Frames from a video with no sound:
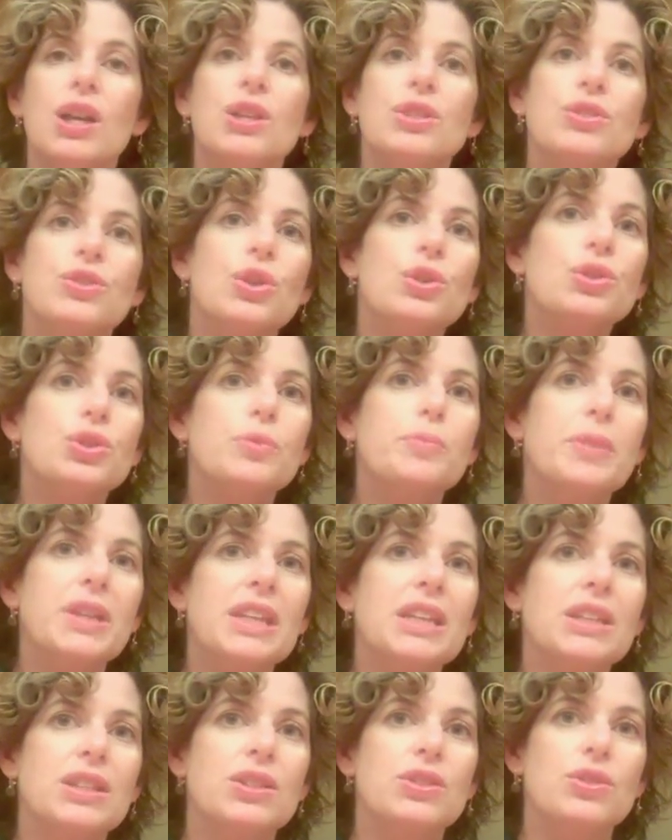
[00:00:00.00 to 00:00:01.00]
Social
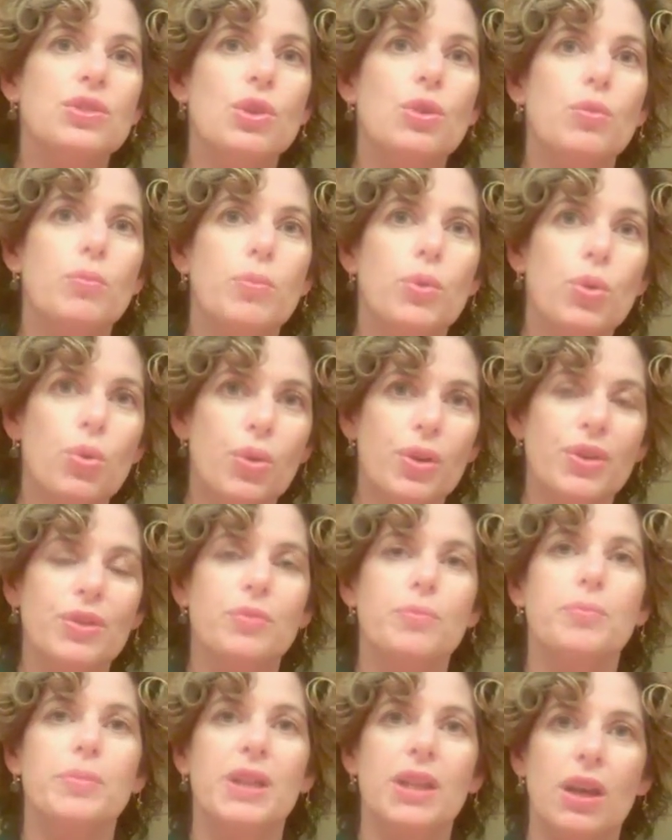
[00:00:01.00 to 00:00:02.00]
media is so
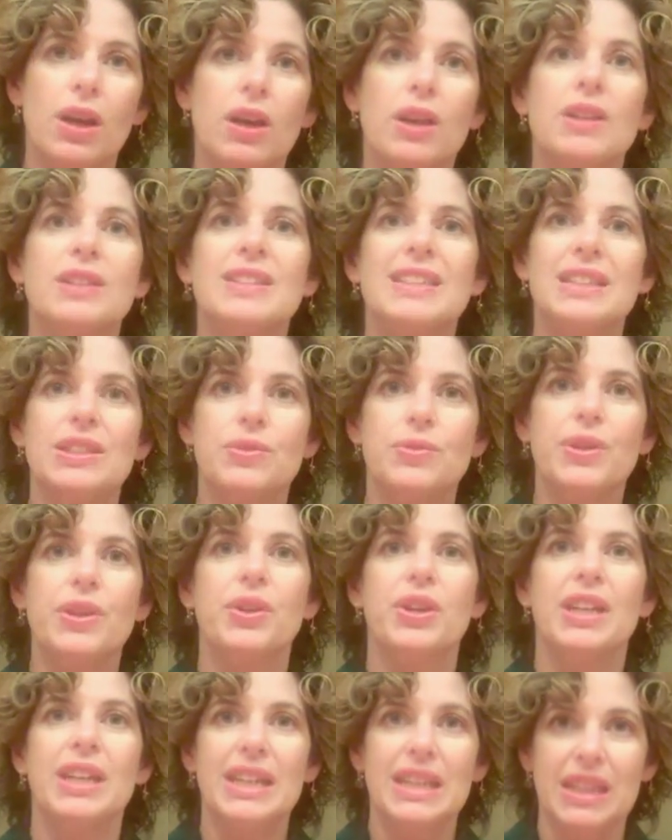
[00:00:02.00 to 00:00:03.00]
important because it's
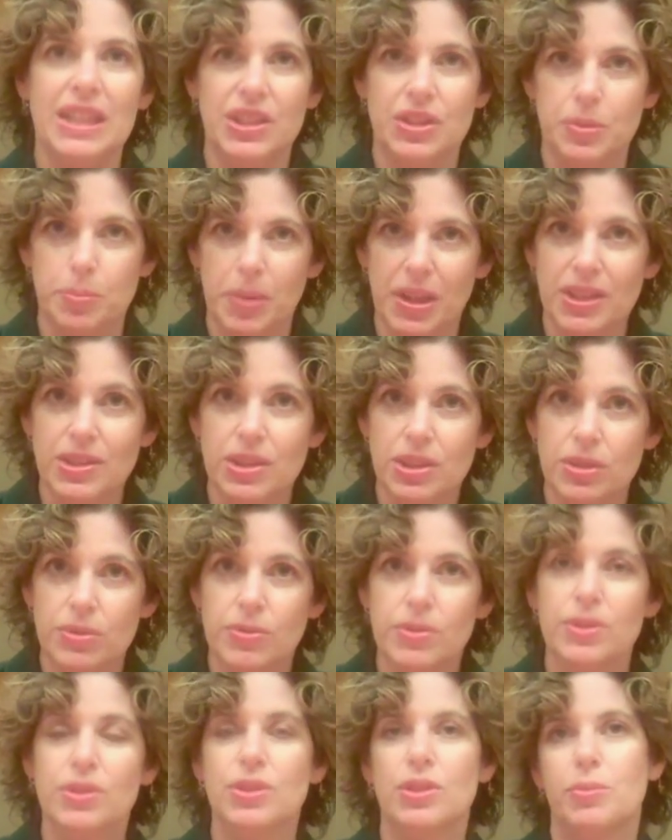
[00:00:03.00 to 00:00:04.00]
very inexpensive